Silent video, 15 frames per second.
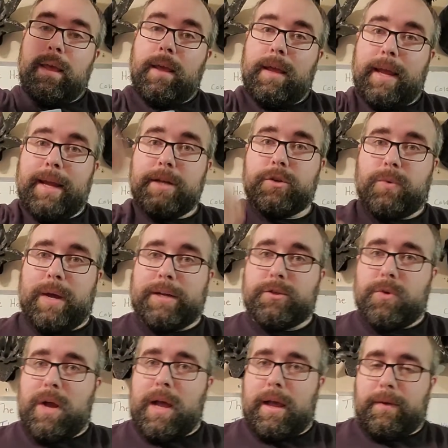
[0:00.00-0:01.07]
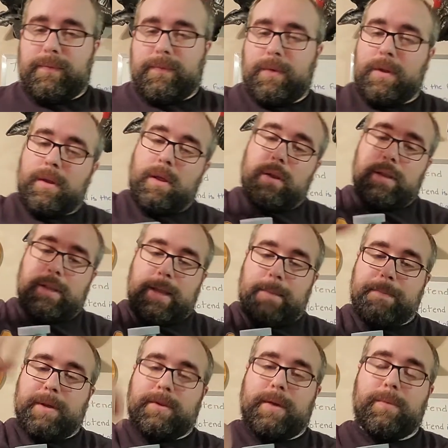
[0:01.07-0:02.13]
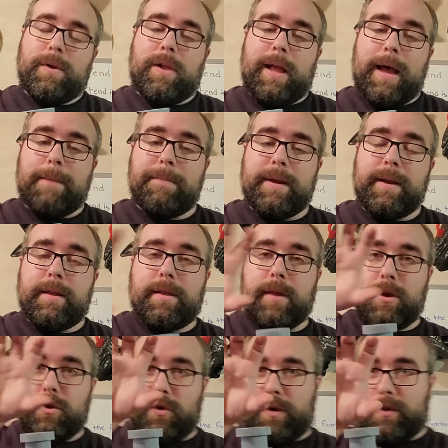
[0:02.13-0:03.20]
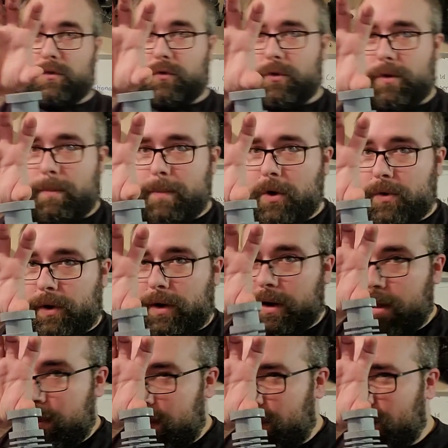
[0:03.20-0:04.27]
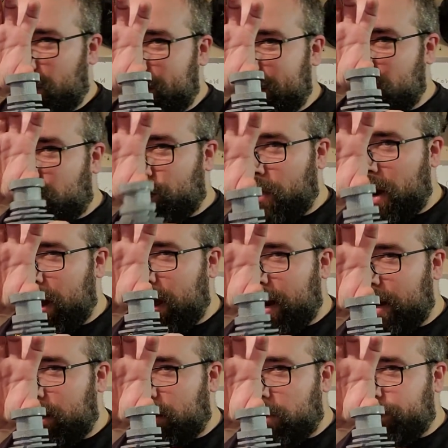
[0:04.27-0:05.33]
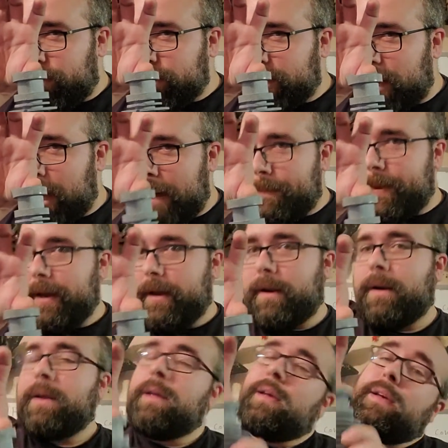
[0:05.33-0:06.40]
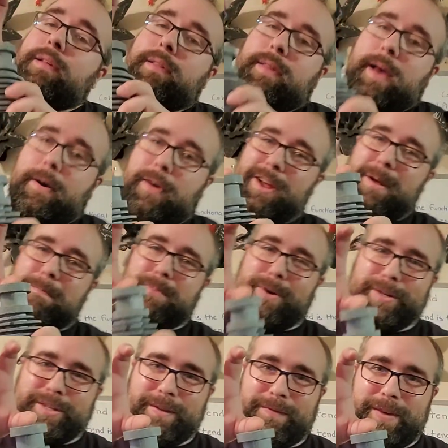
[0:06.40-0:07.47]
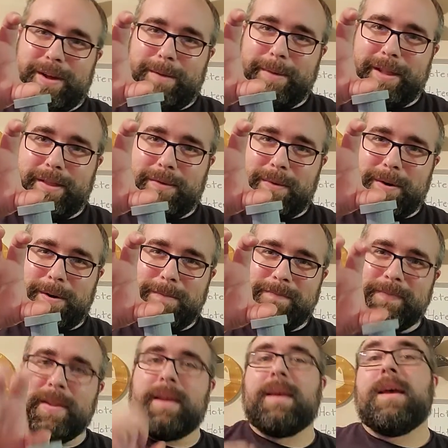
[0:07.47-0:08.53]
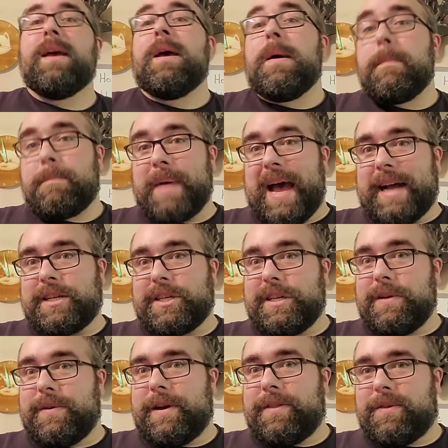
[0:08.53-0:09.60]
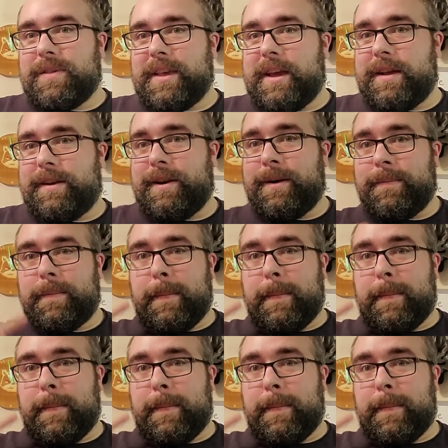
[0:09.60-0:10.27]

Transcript: In direct drive, typically what'll happen is your extruder motor will be right over top here, so that way you can push the filament through. Back to you, other Zander.